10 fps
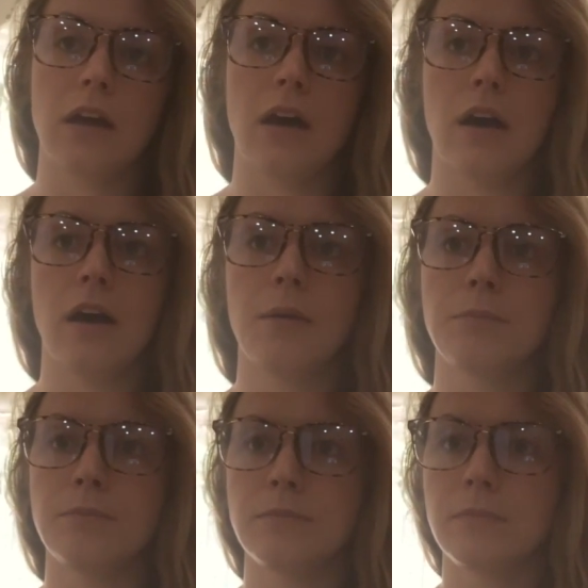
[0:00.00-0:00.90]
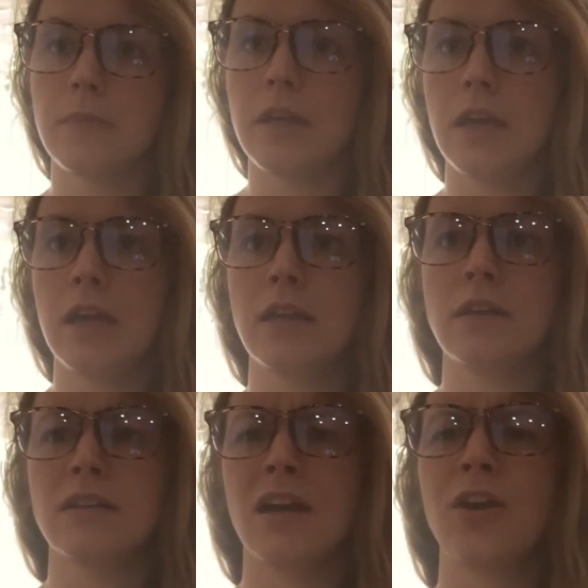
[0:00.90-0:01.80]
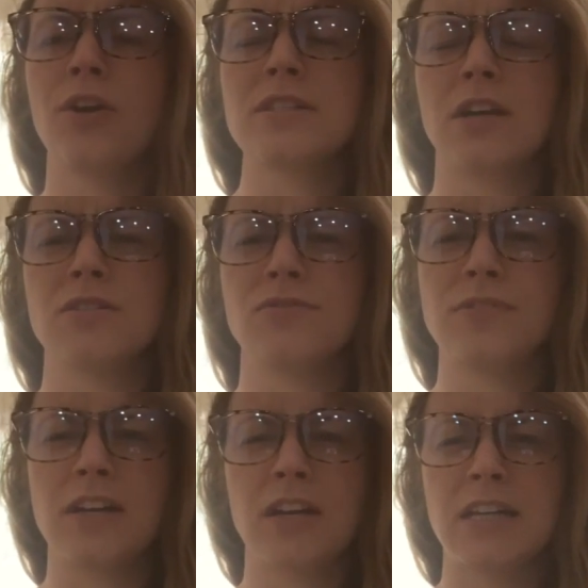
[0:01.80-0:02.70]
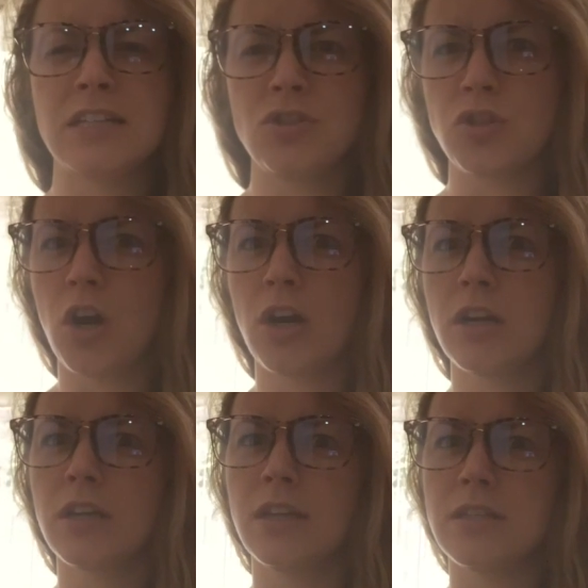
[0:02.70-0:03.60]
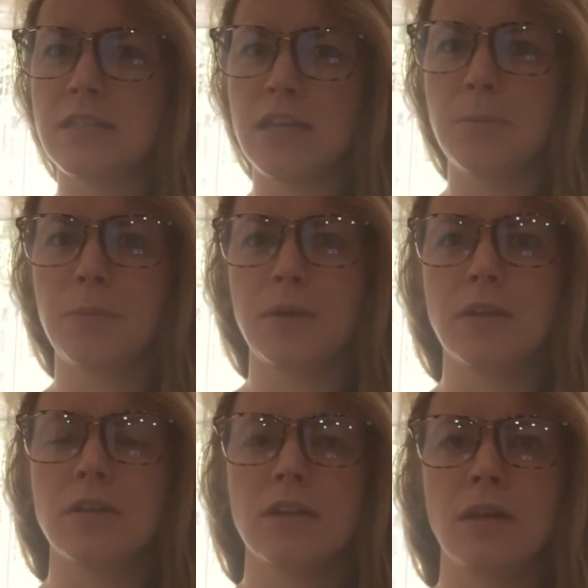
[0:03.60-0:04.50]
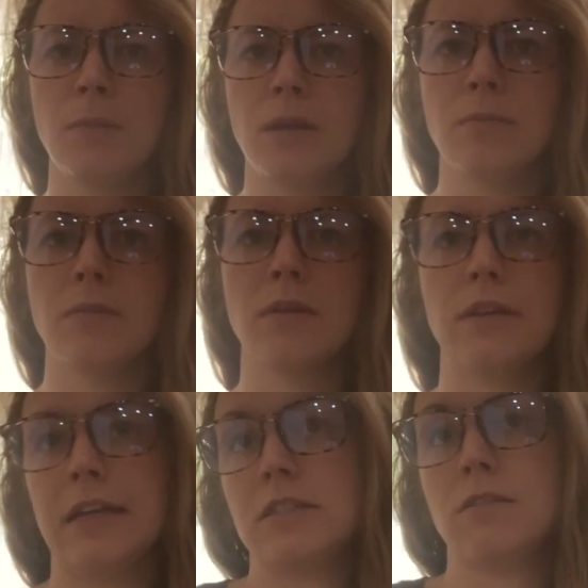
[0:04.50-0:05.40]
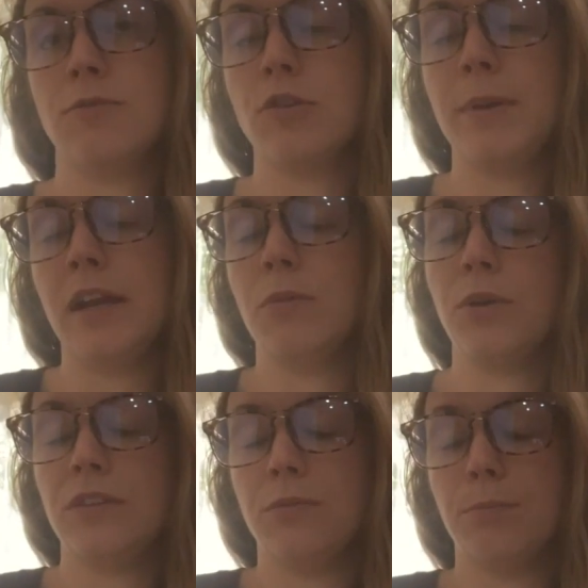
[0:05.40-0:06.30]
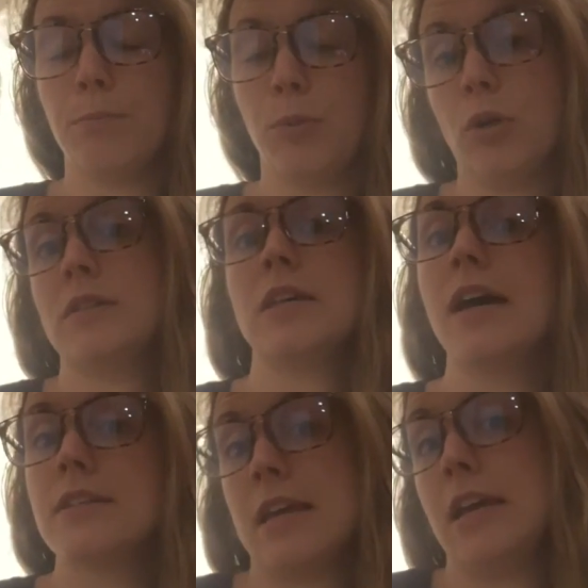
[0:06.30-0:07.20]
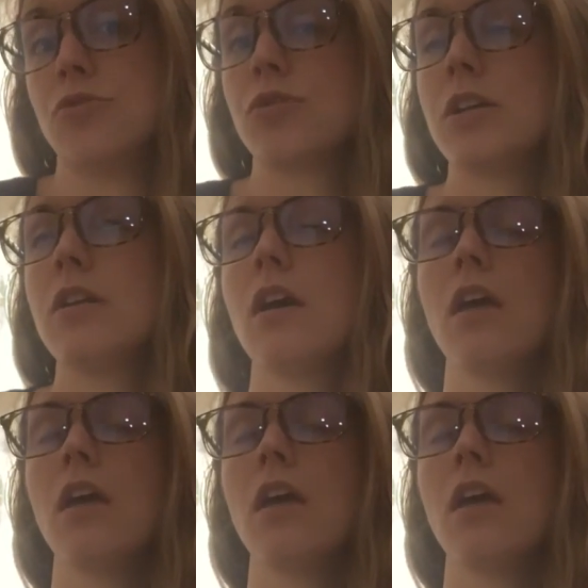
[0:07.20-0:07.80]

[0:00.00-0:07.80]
And I know that sounds very dark and deep, and I mean, that's verbatim what the book says, hatred.